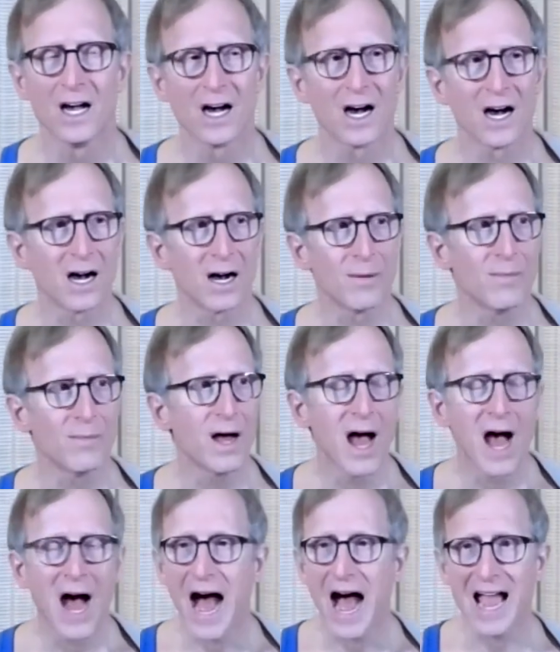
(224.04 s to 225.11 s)
um,
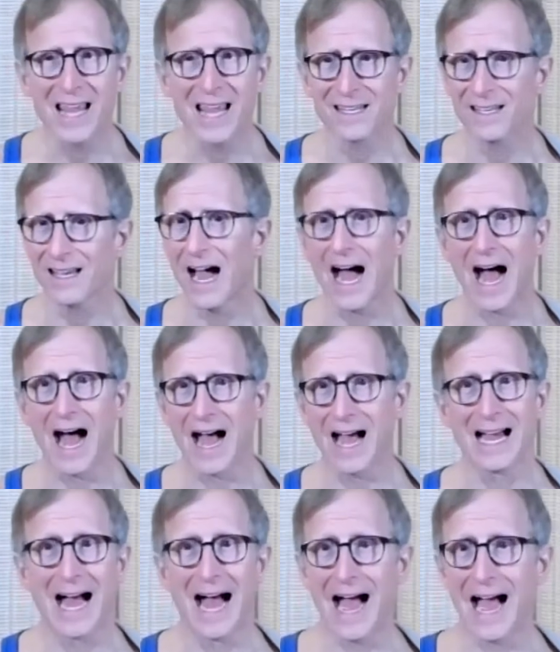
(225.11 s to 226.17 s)
I,
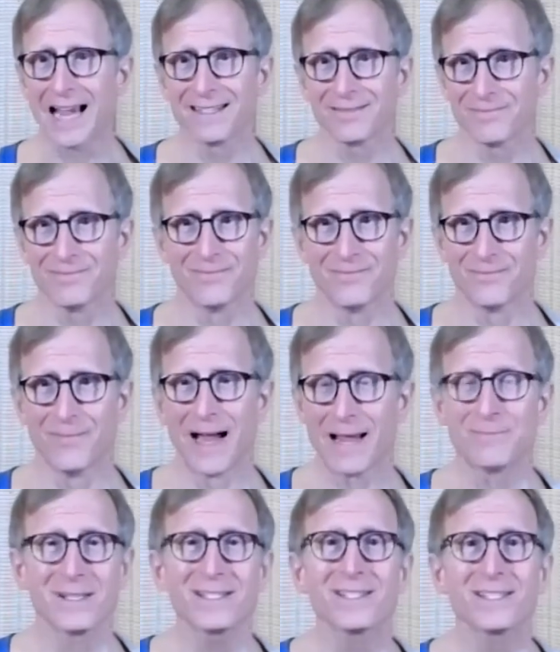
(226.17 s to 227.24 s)
I my
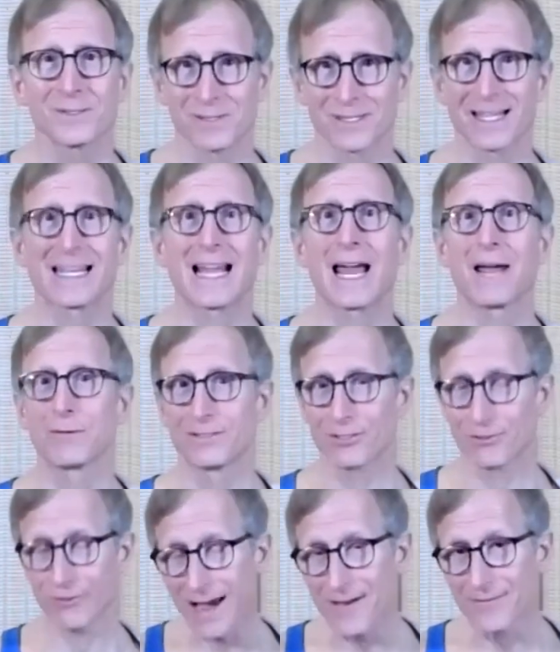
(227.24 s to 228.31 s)
business was like I would
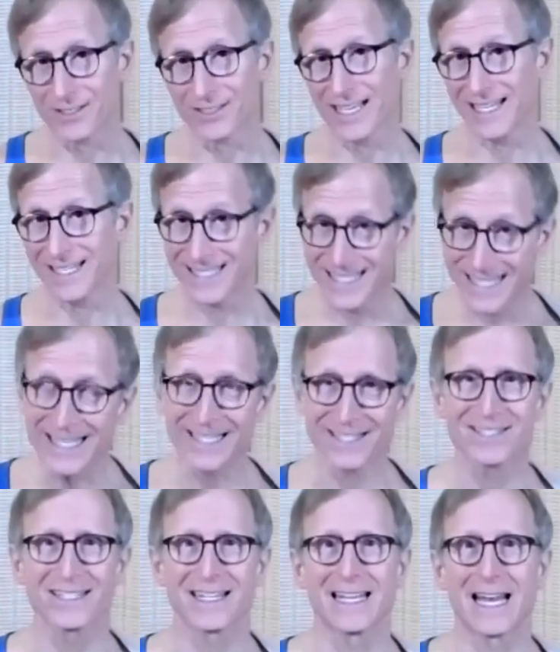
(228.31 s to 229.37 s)
travel and
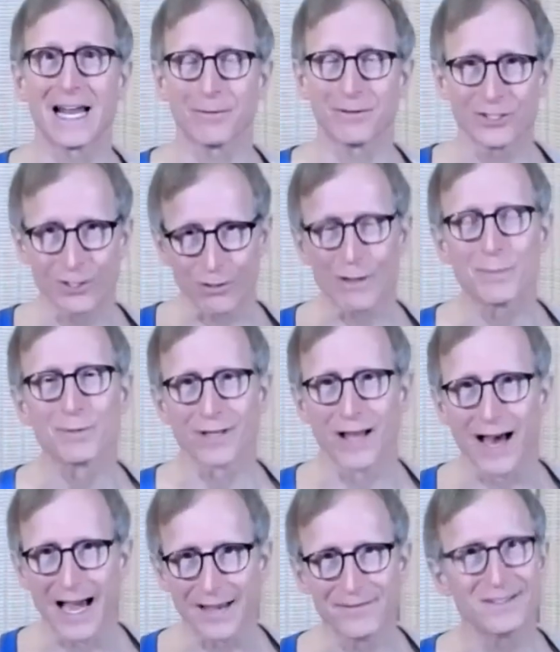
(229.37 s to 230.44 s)
teach, and I would show up
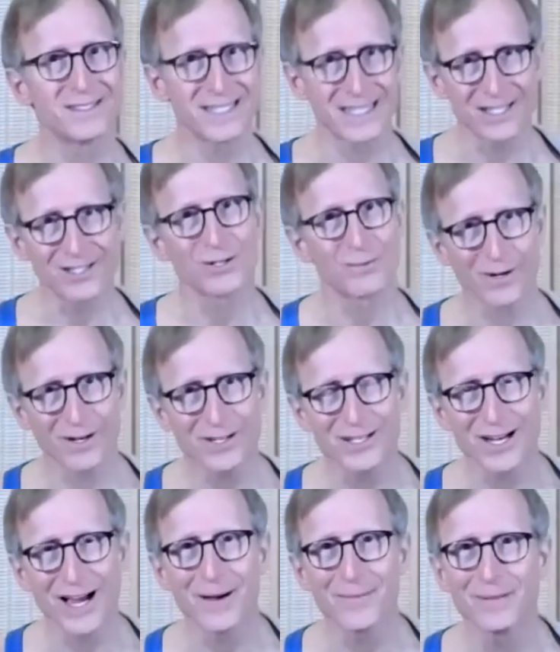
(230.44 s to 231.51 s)
live and teach a
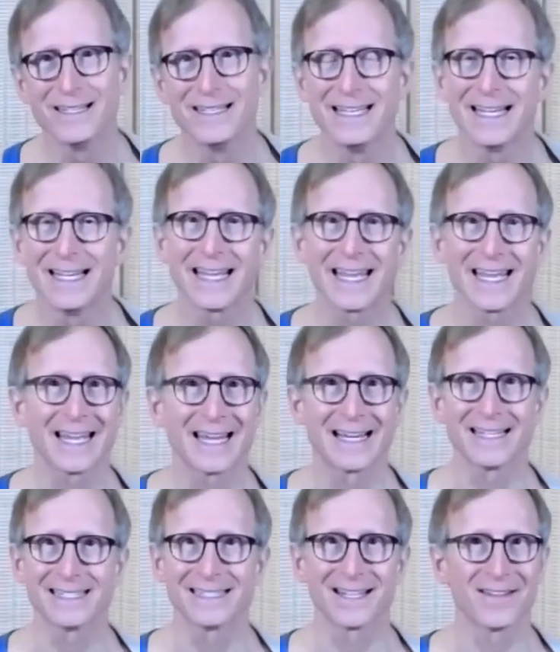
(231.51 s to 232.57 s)
workshop,
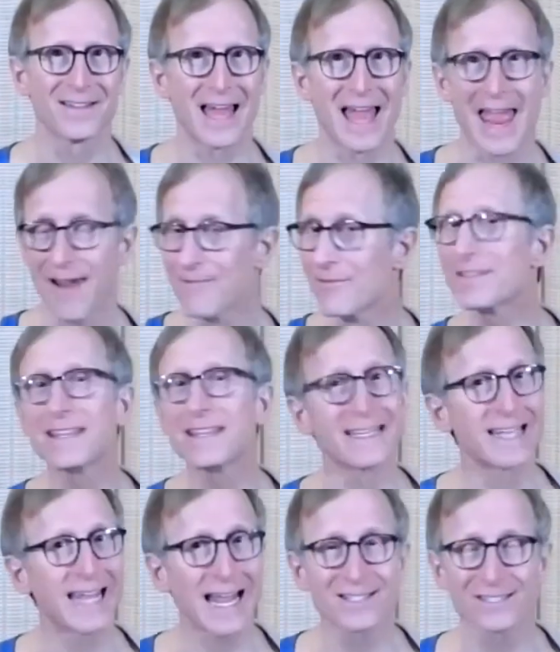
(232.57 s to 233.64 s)
and everything
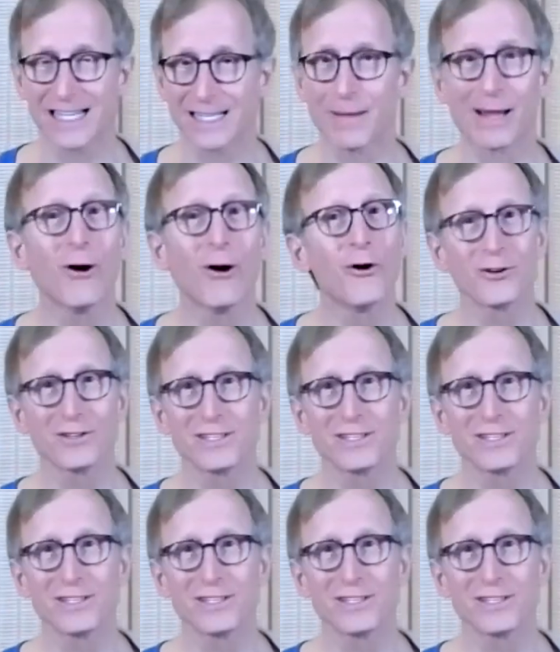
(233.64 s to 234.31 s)
canceled. Like my whole